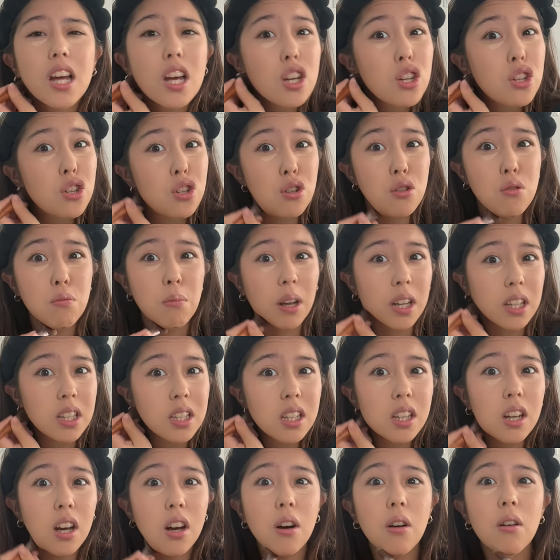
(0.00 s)
2 months
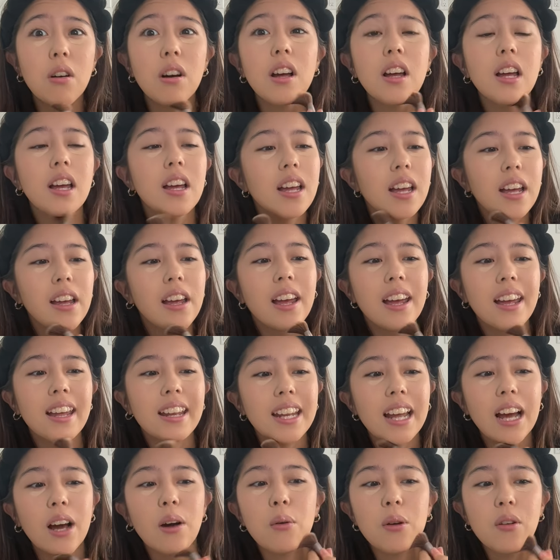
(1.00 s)
ago, and
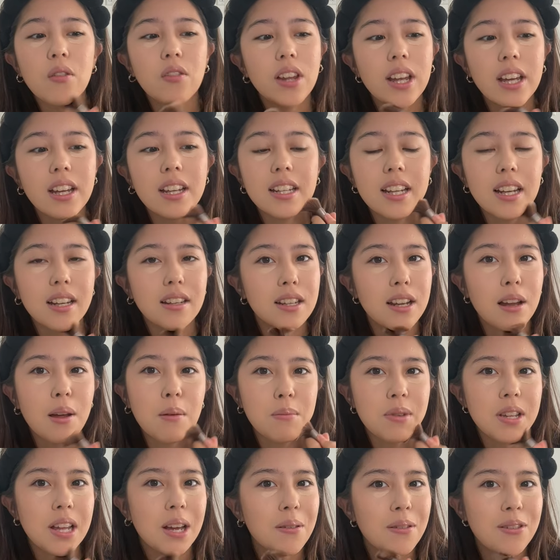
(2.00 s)
now we've like 10
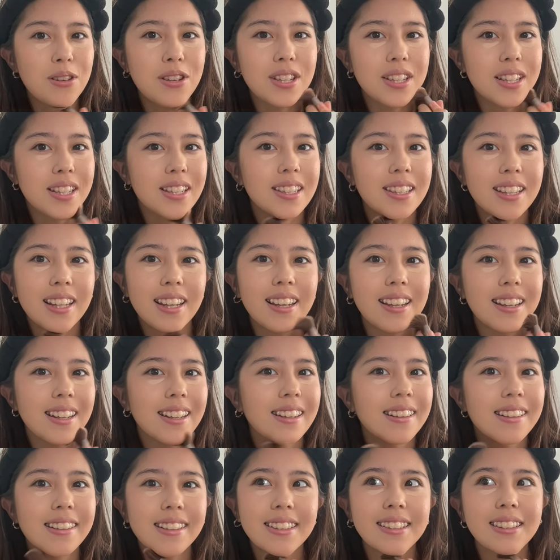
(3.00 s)
times that, which is insane.
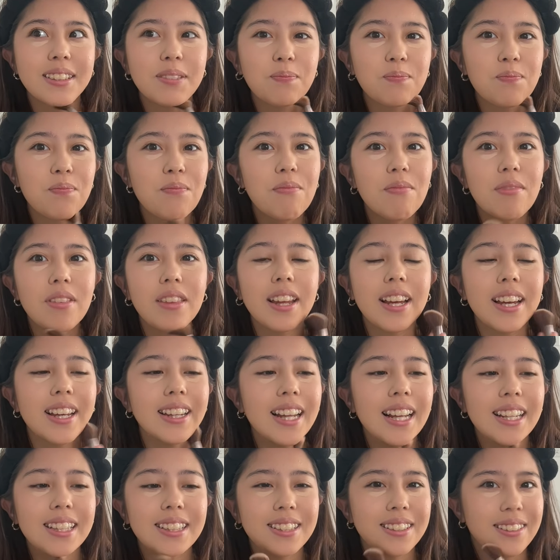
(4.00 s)
Like,
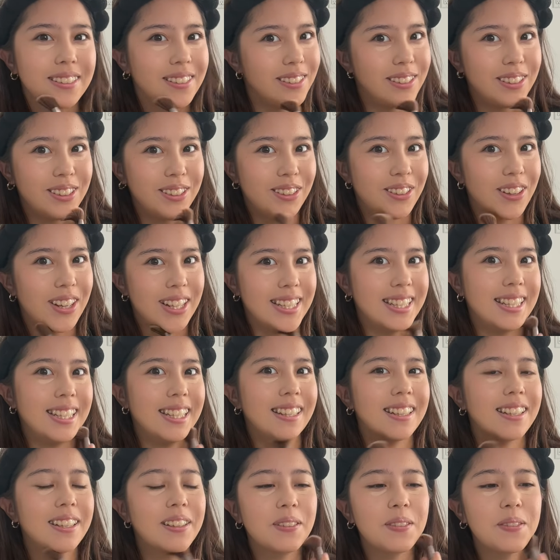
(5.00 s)
that's
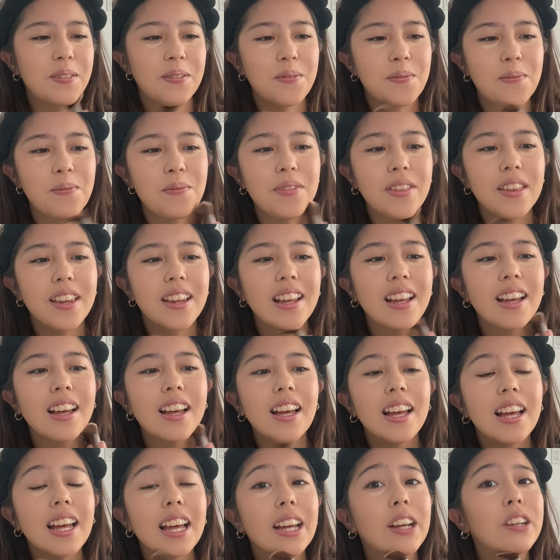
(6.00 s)
crazy. I'm
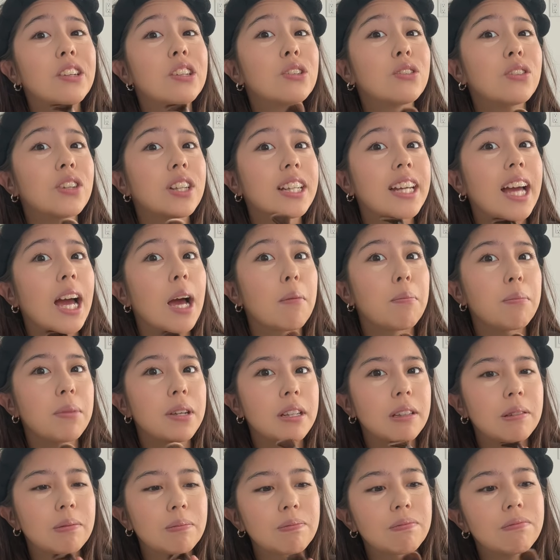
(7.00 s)
just really
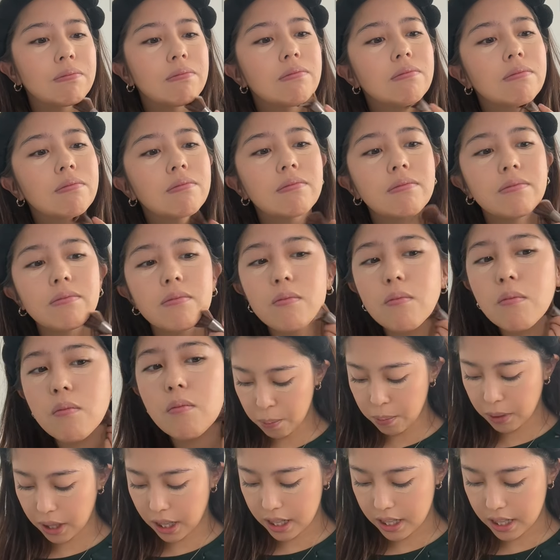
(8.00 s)
happy.
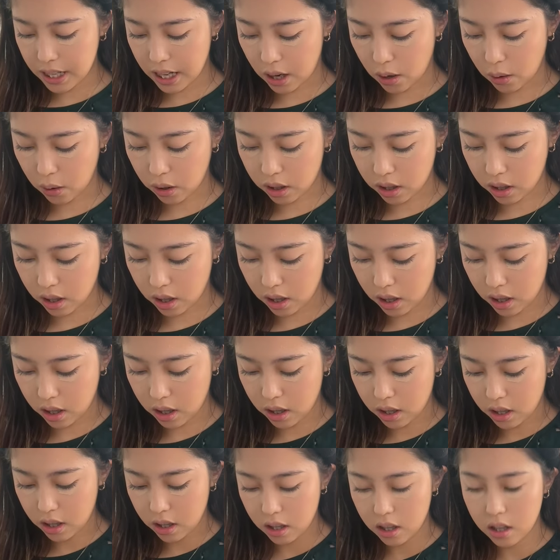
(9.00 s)
Blend out the
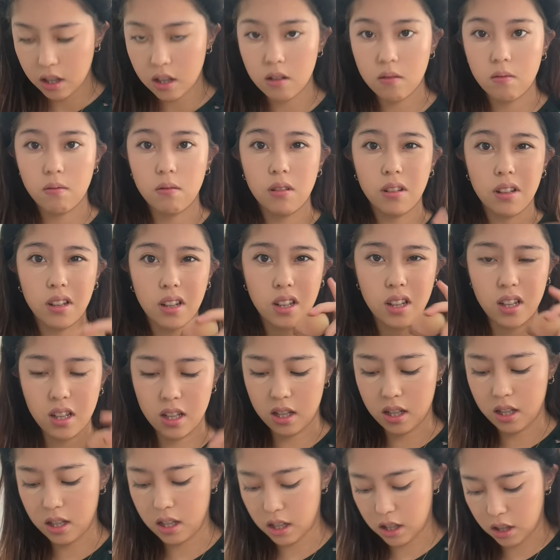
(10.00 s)

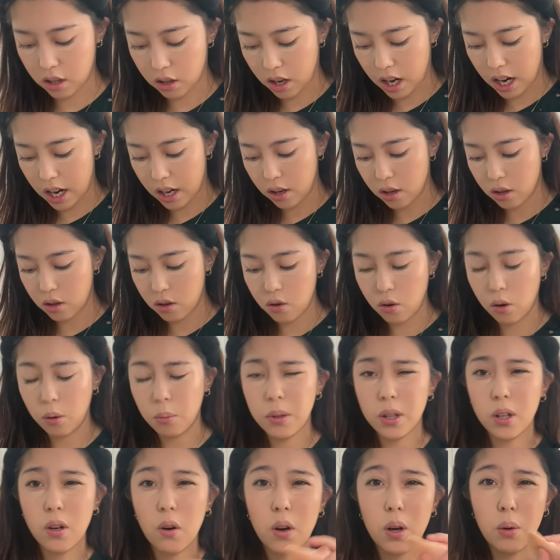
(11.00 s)
concealer. I
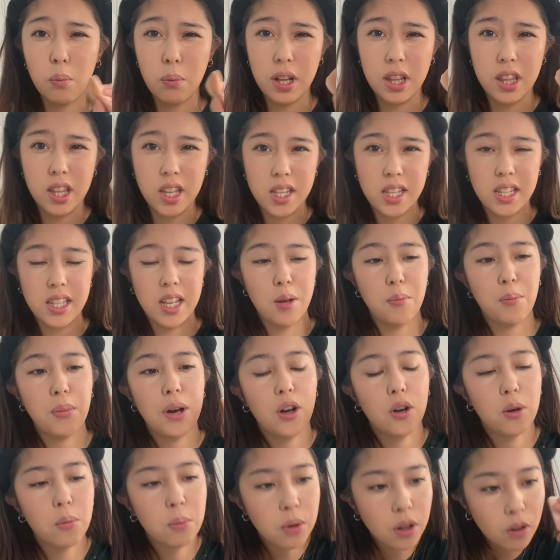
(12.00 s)
normally go in with the same
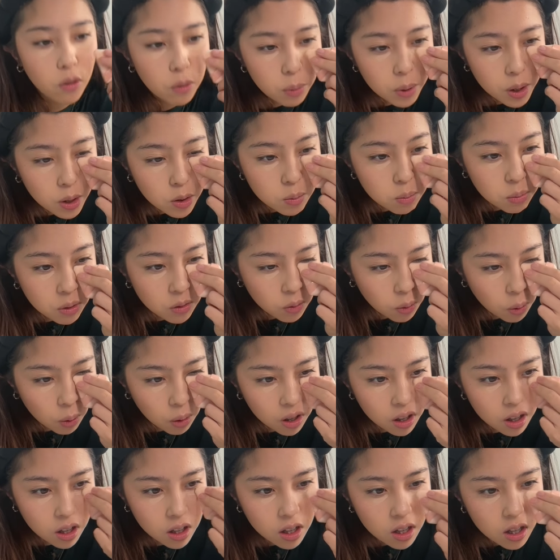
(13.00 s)
powder puff we used
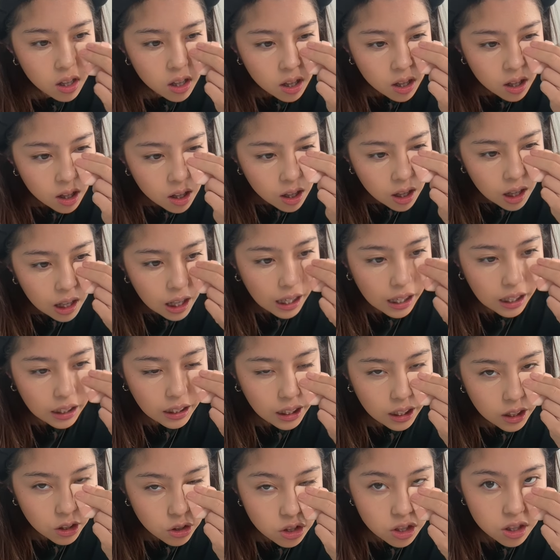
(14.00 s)
before and
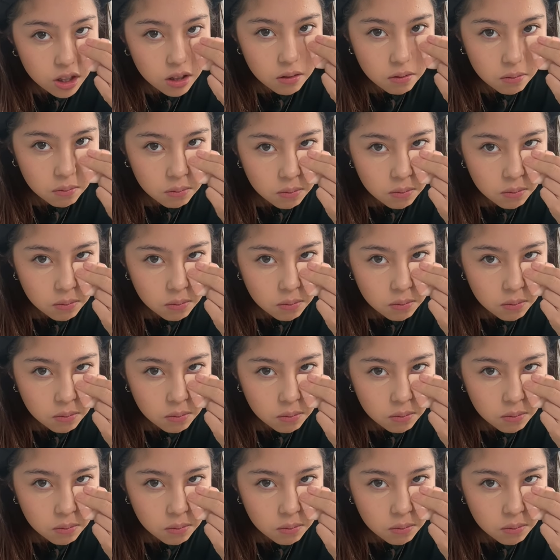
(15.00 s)
like just